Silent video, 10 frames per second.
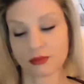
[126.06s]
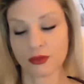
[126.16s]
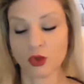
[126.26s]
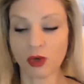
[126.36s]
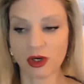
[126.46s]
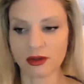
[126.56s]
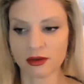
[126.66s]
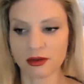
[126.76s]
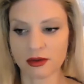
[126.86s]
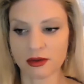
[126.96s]
Well,
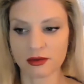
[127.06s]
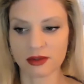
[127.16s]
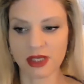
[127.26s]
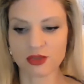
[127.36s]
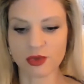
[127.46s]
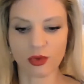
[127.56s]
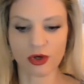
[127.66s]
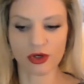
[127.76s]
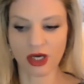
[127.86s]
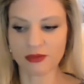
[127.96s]
that's where the word
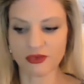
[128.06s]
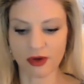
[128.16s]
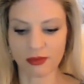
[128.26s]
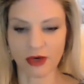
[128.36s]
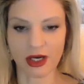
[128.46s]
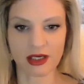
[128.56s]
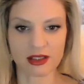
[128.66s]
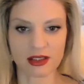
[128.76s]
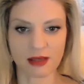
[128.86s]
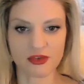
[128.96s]
comes from, right? It
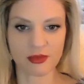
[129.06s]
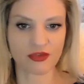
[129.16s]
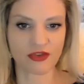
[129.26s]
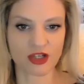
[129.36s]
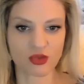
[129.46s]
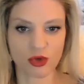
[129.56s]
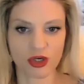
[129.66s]
comes from the French word